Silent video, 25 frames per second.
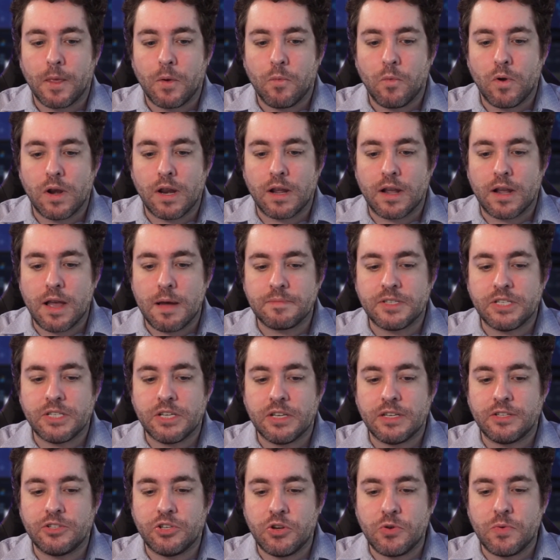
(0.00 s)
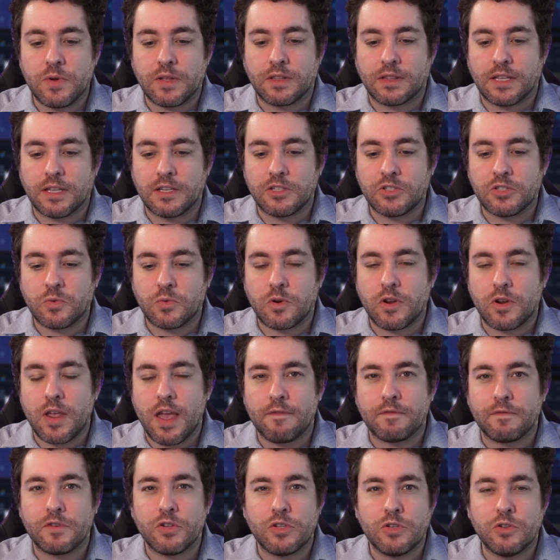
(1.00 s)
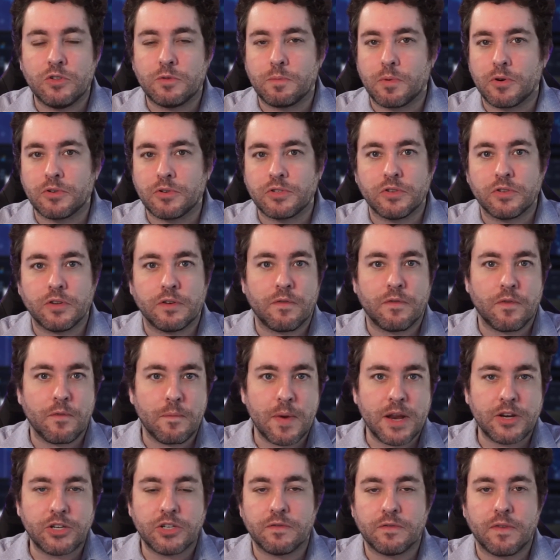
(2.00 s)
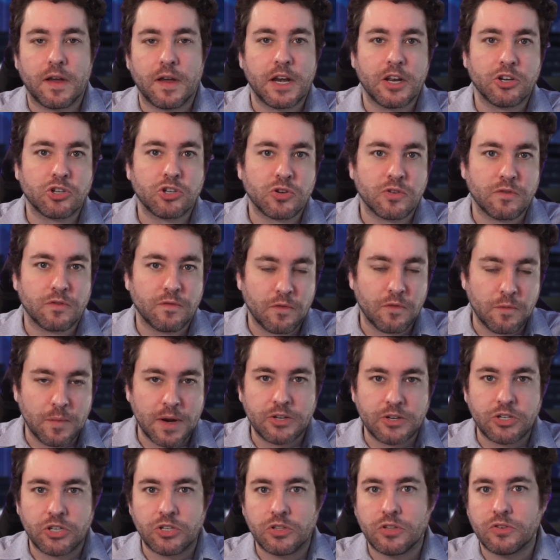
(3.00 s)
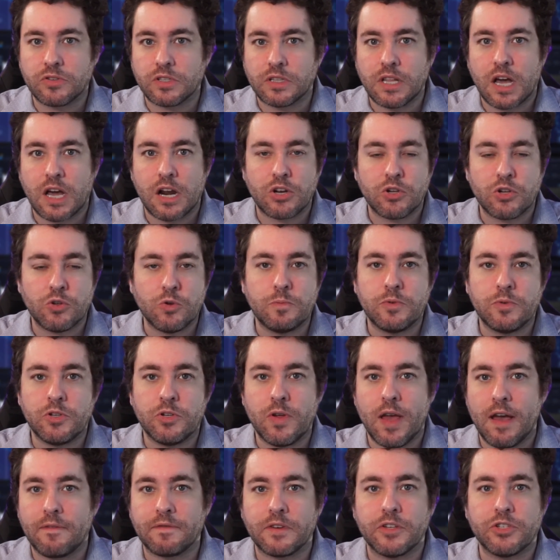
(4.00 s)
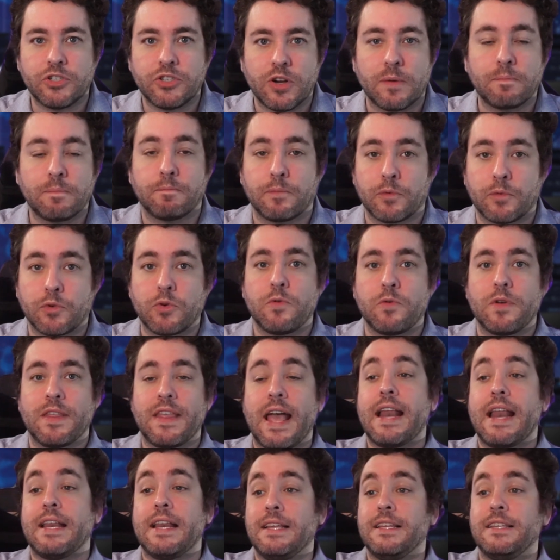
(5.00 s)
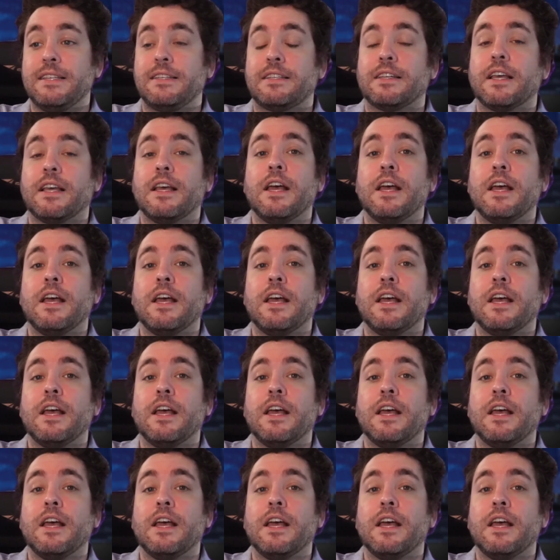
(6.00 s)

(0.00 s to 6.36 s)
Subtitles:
when it comes to doing things where you have to use personal information, financial information, there's a lot of hoops you have to jump through, and that is